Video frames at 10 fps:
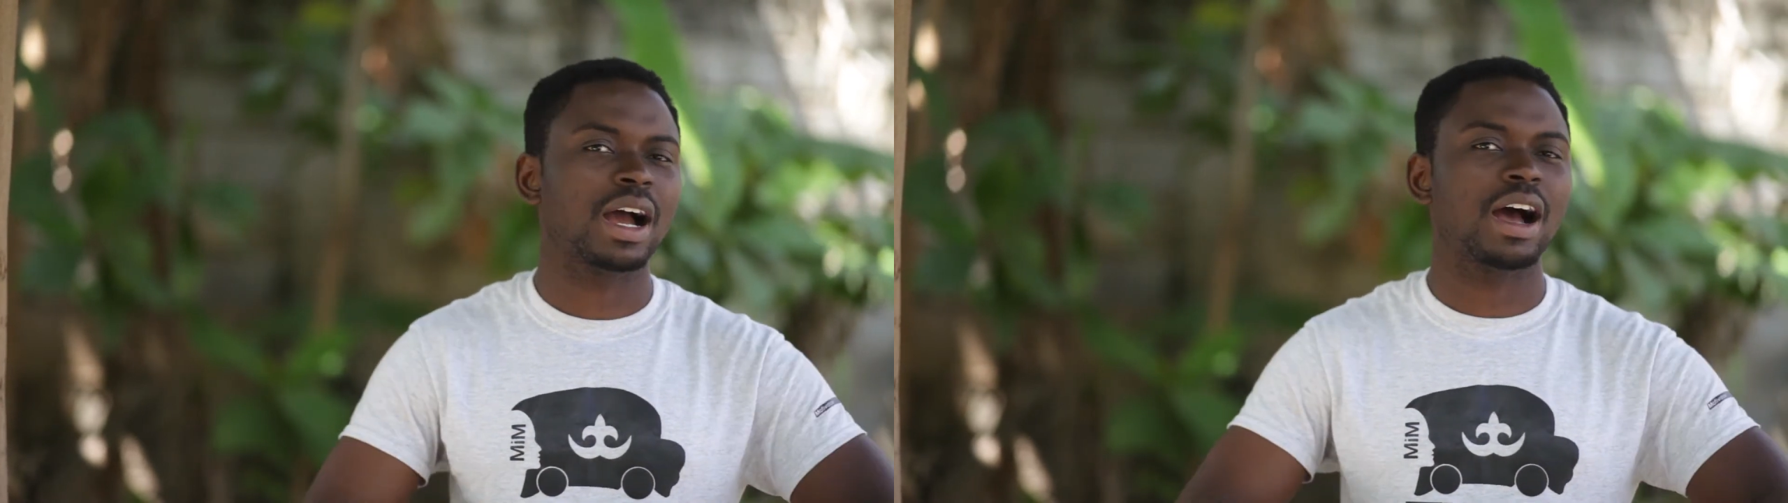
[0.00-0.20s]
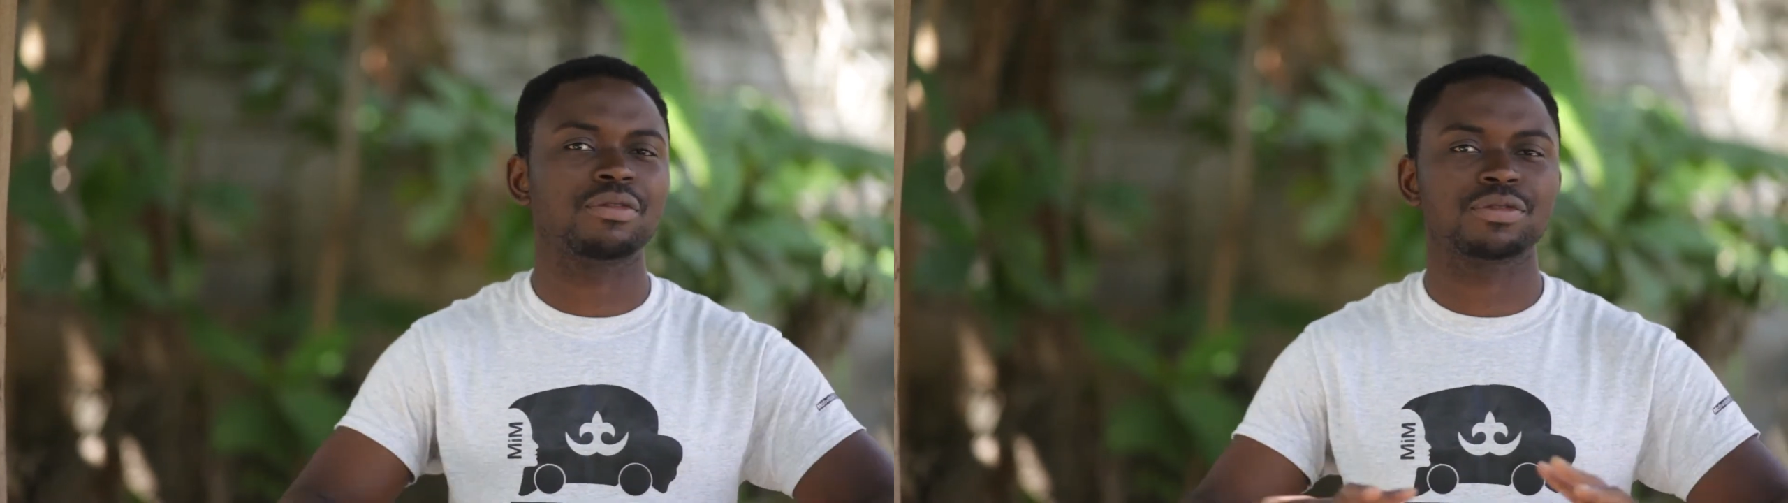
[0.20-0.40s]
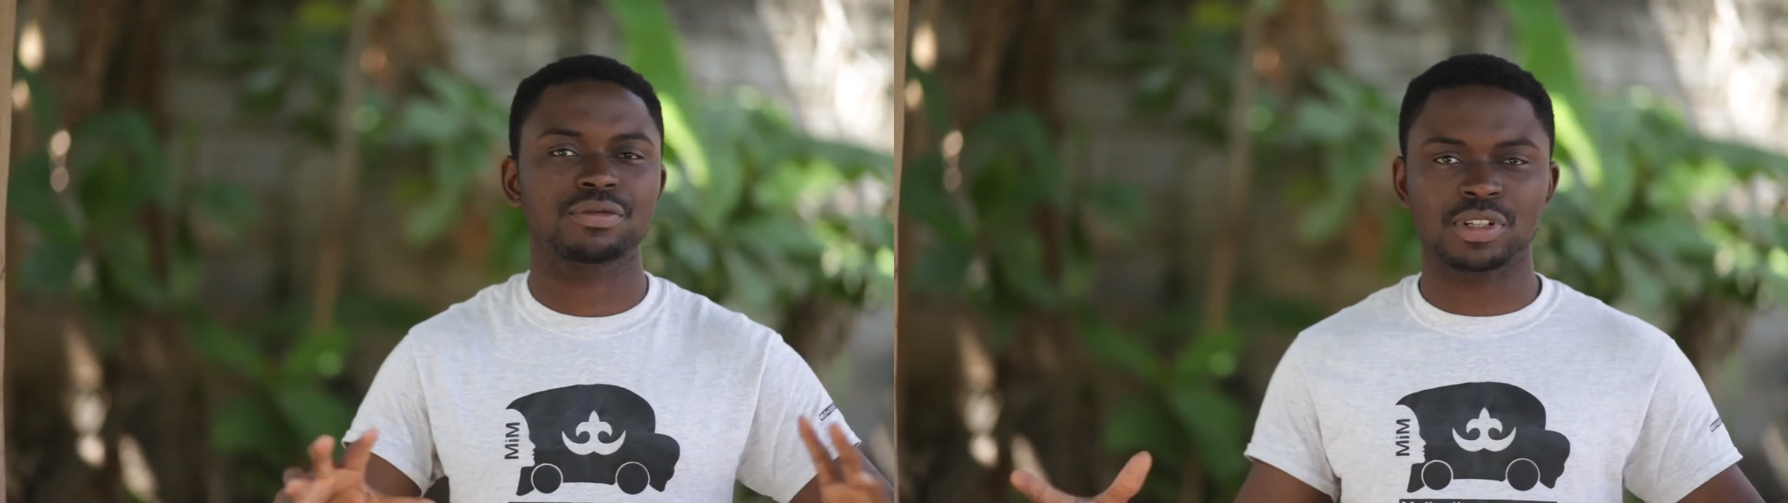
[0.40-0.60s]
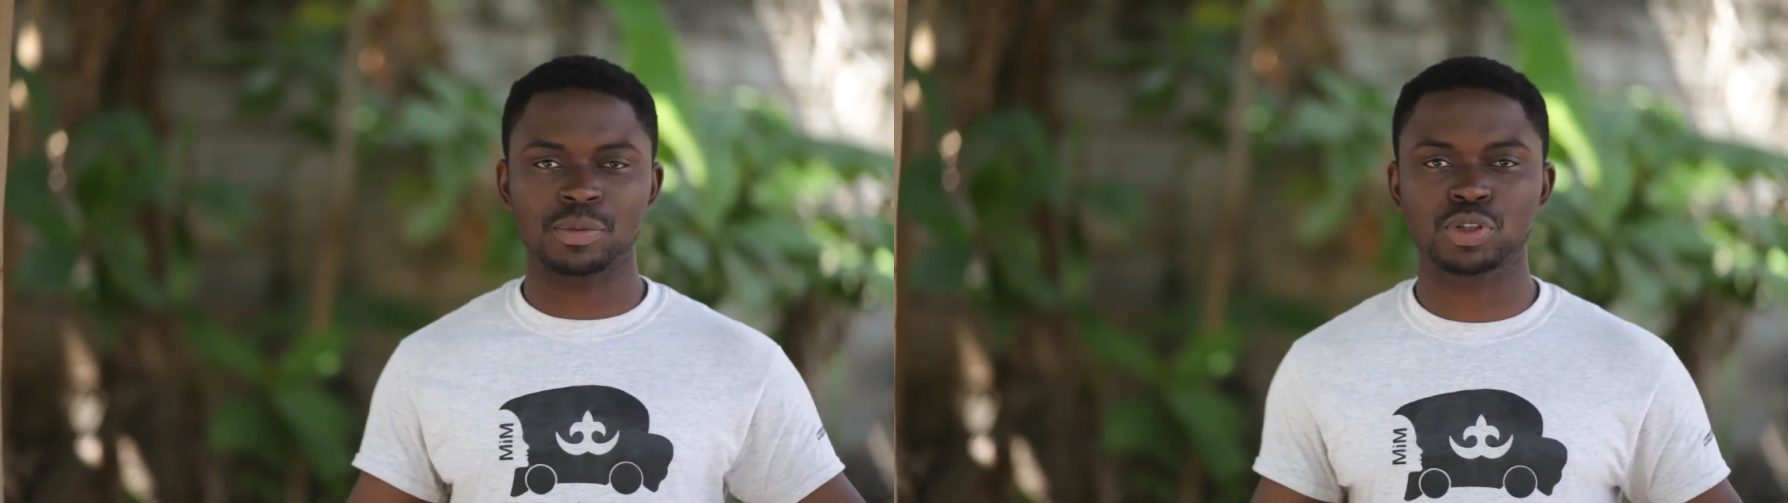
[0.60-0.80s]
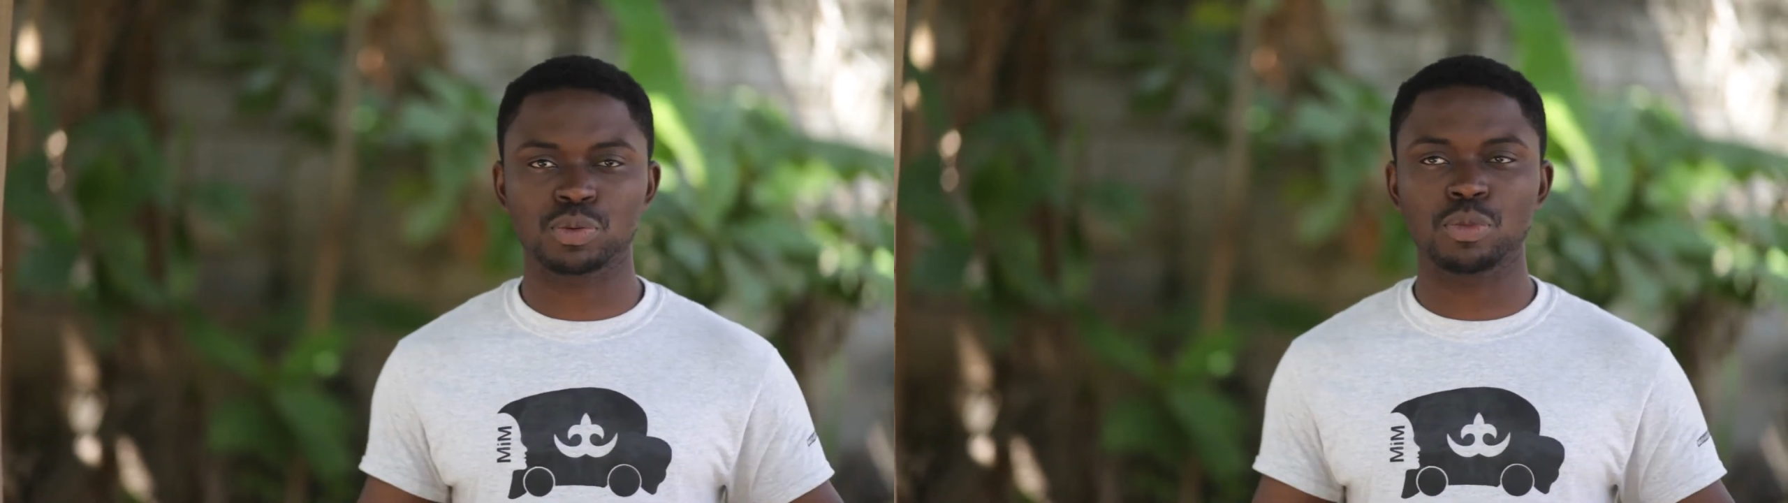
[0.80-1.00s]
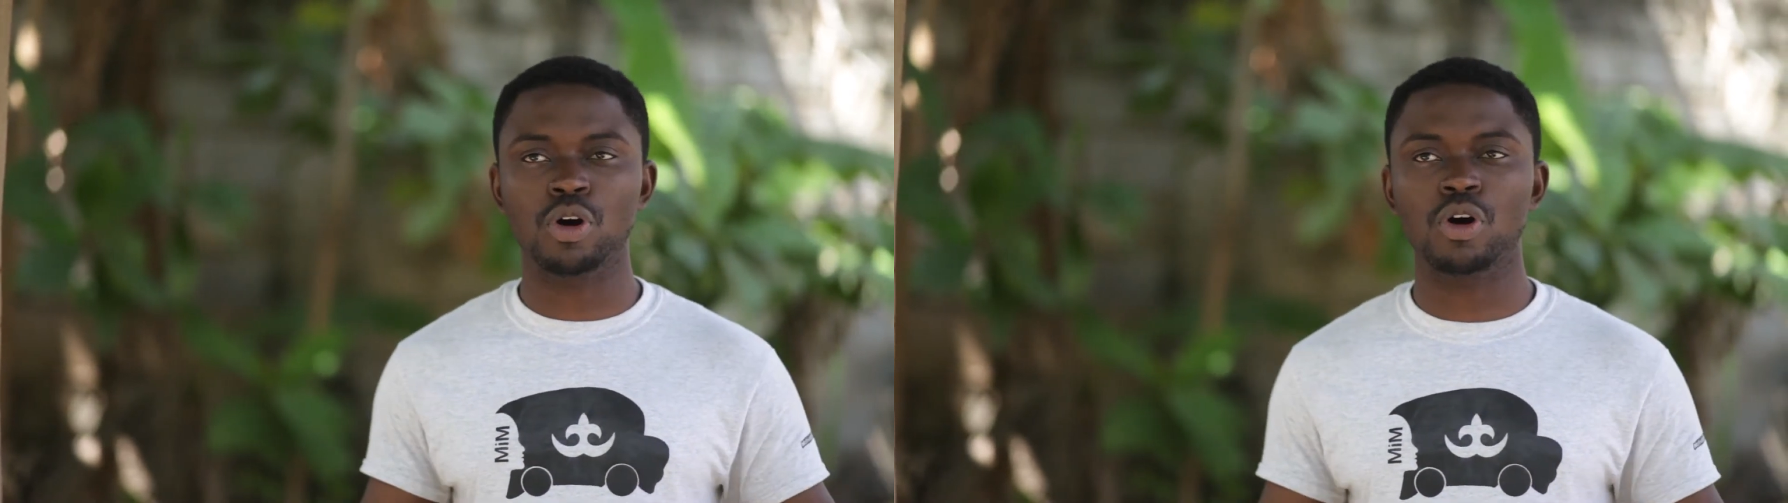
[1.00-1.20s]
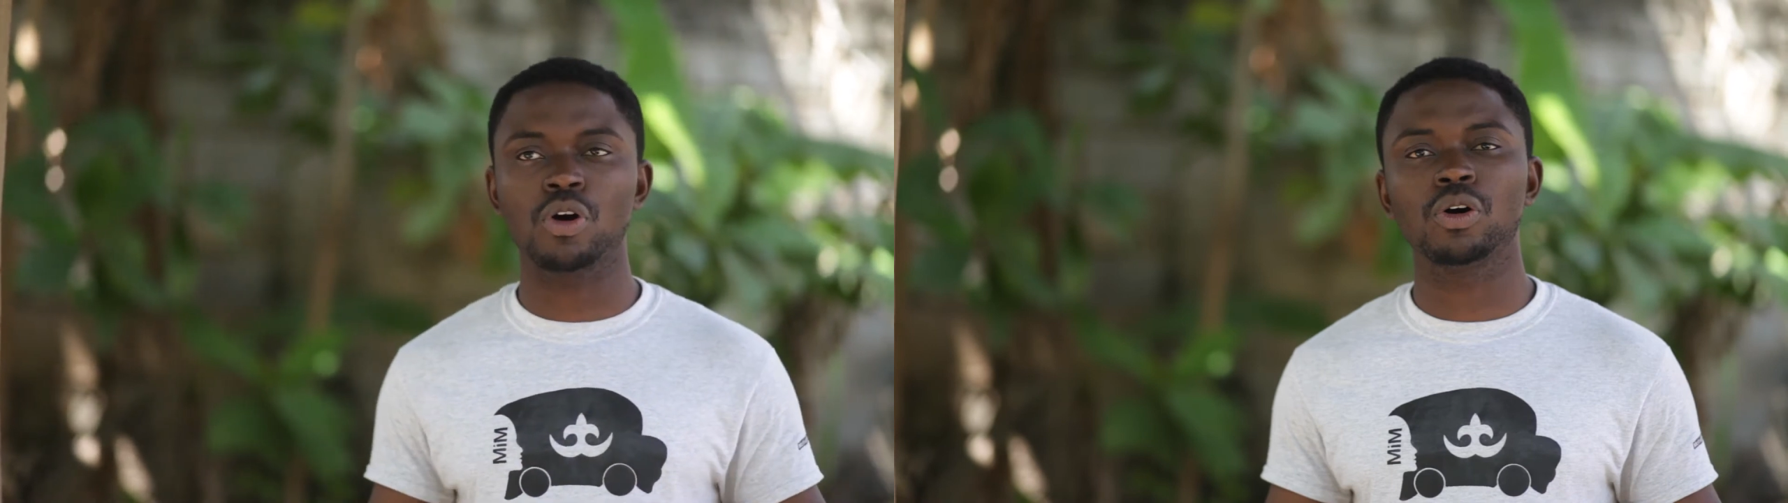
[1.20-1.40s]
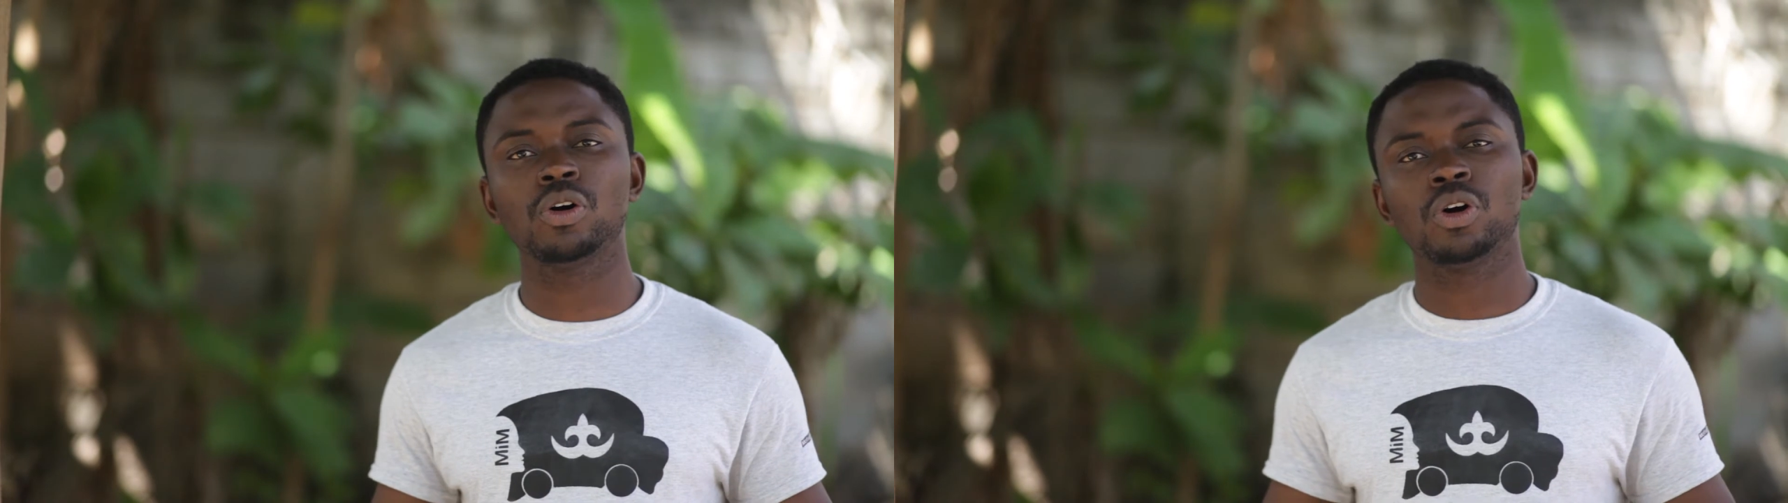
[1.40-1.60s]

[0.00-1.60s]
have some small